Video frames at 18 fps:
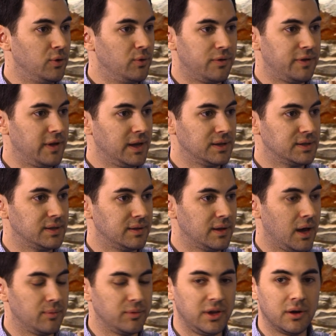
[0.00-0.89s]
new thing to
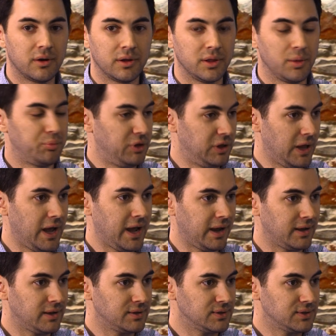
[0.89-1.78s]
them. Here in the
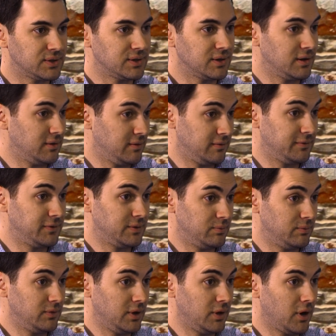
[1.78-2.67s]
plains of
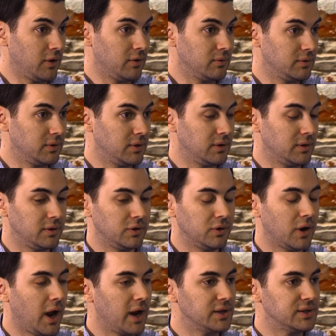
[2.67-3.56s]
the
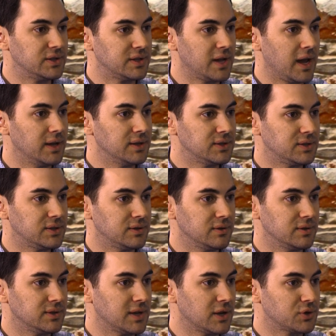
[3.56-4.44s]
United States,
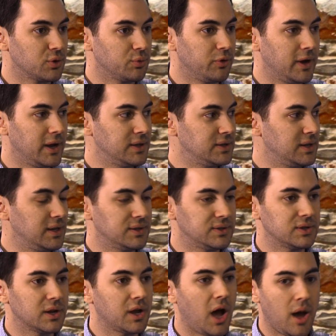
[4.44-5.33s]
Central Plains,
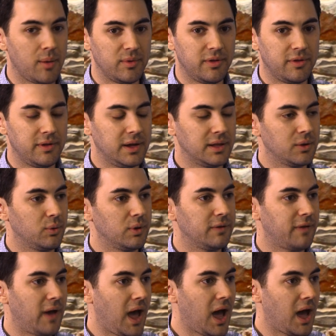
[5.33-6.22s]
it's a common thing that
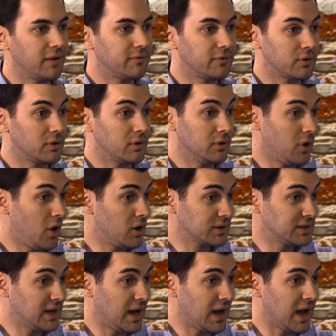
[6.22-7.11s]
we've had for a
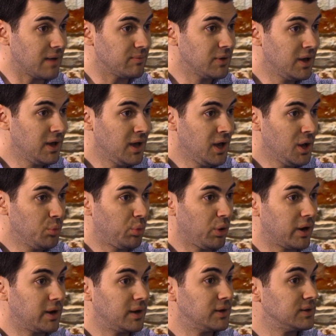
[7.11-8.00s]
long time.
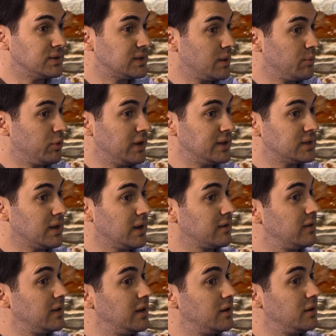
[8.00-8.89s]
But in some place
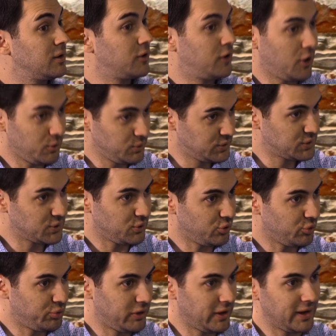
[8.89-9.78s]
like the
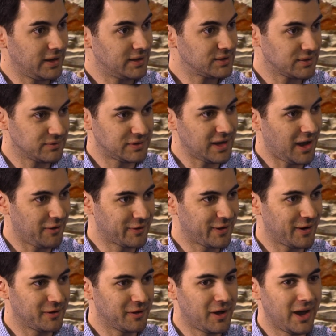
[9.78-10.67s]
coastal plains of South
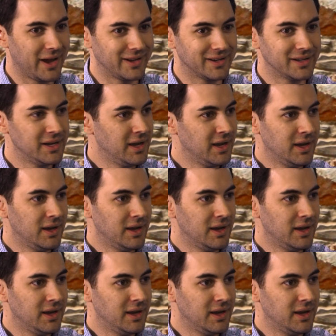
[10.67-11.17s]
Carolina,